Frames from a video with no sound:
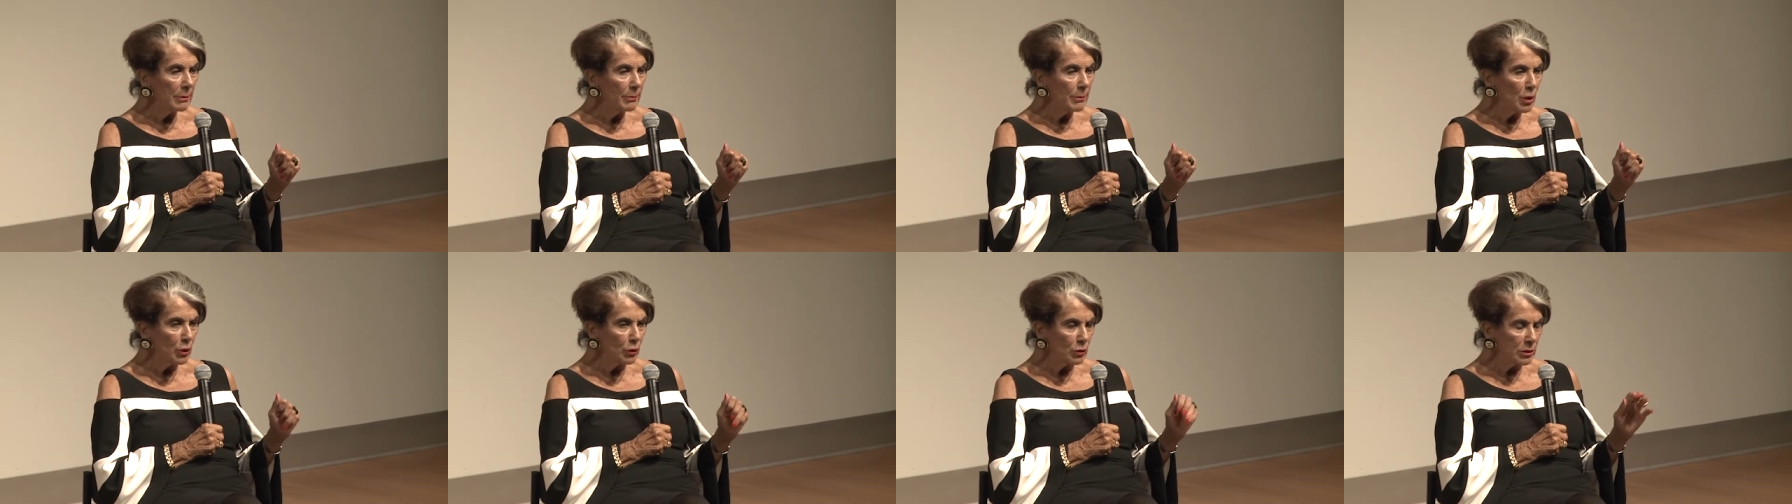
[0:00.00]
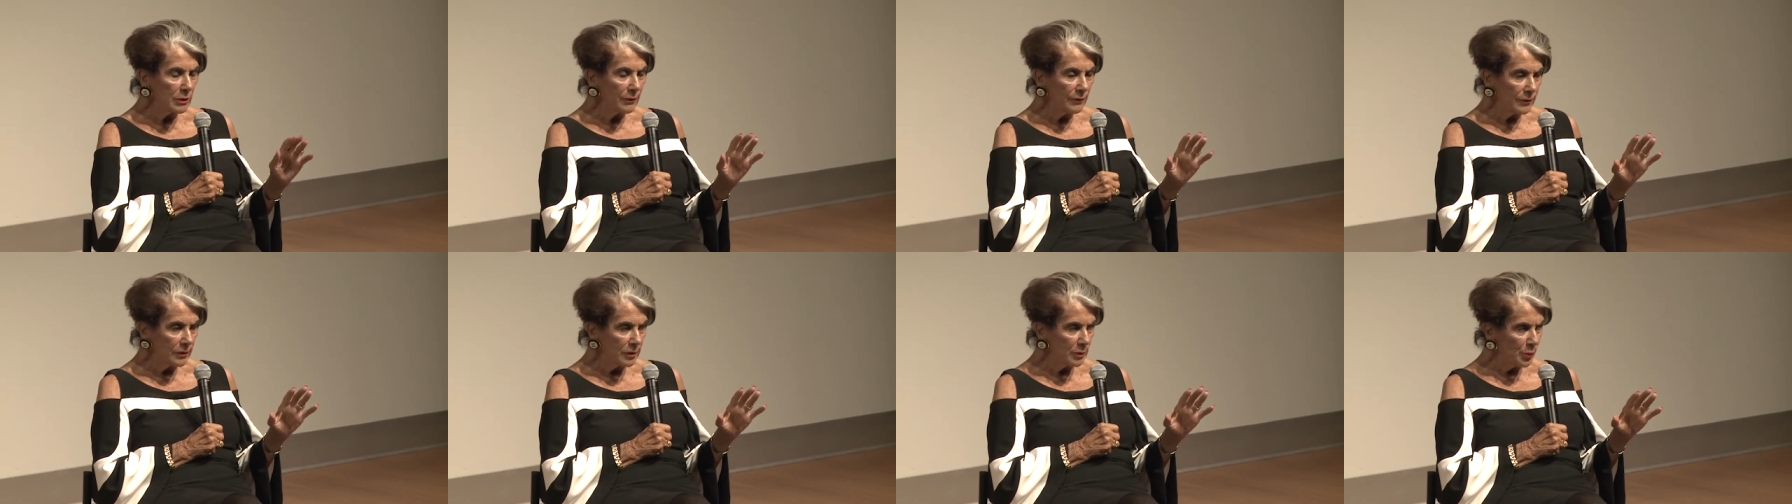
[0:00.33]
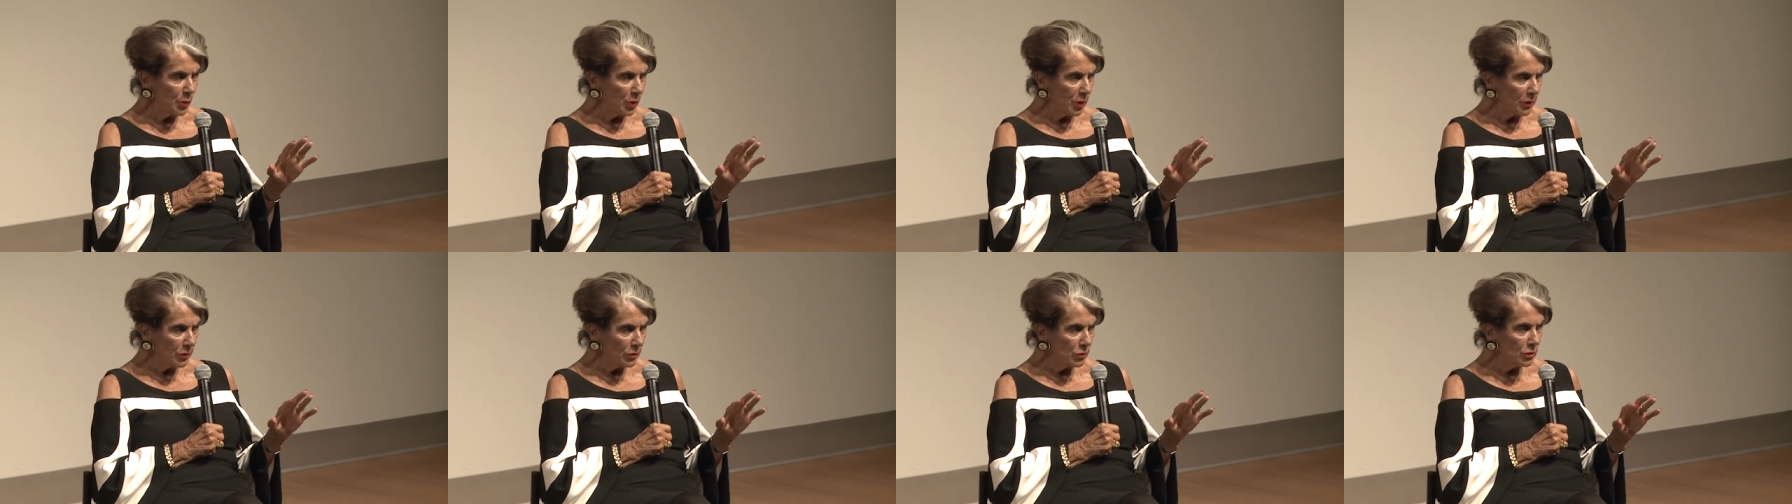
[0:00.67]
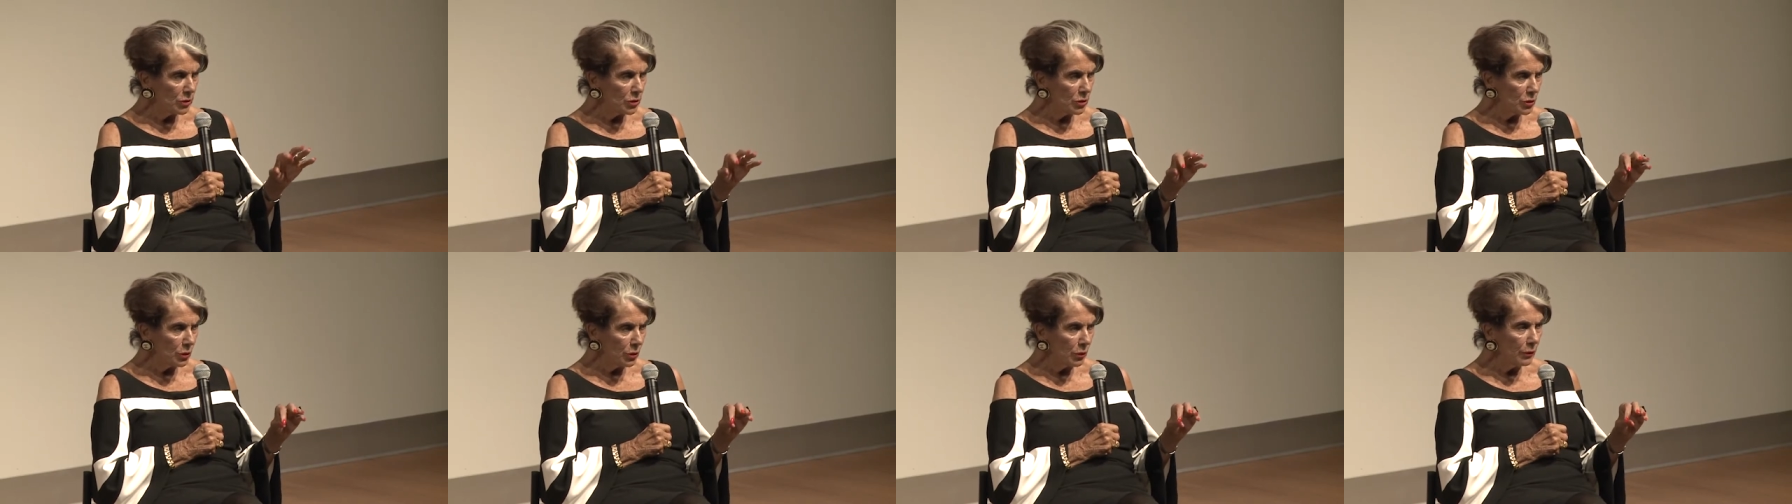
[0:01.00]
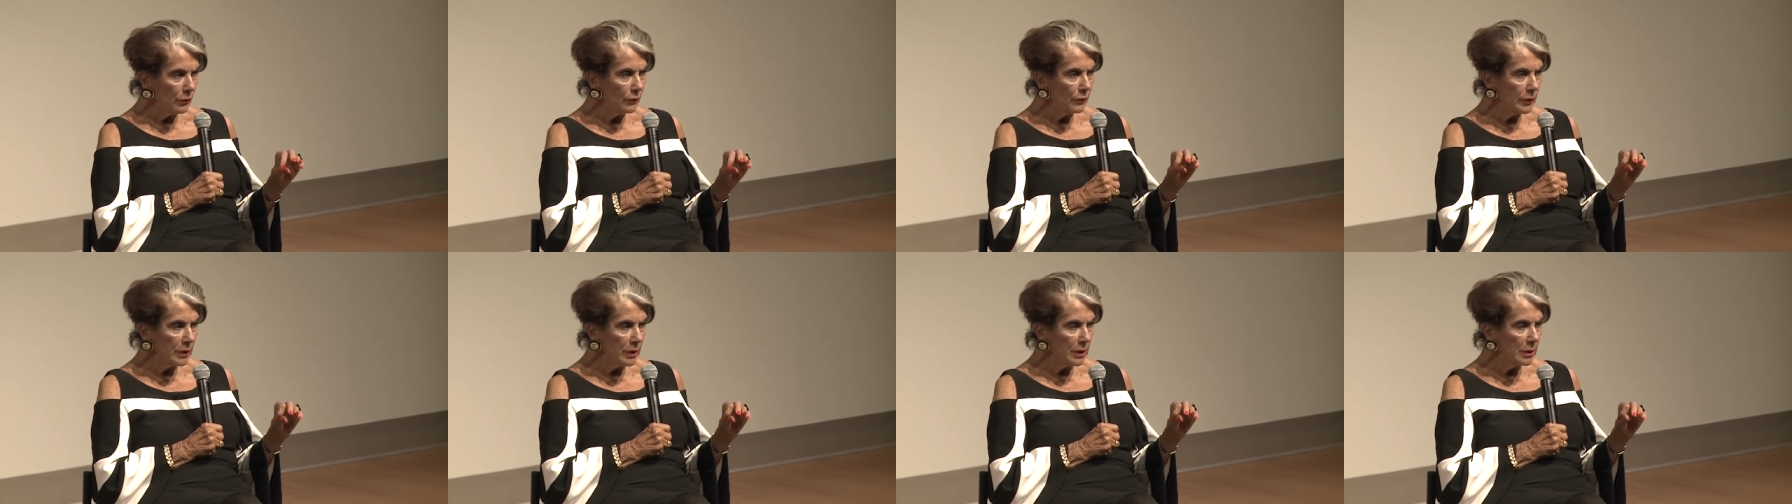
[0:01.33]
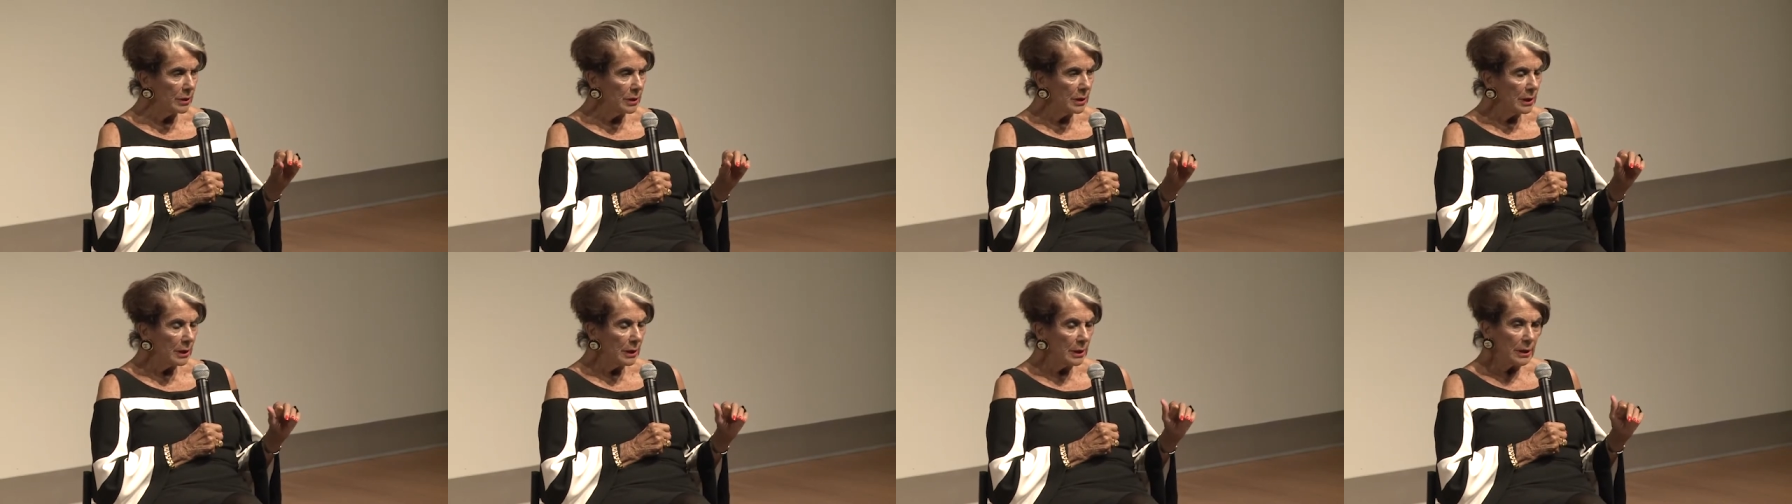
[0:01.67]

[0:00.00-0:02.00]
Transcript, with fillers: most of his brothers served in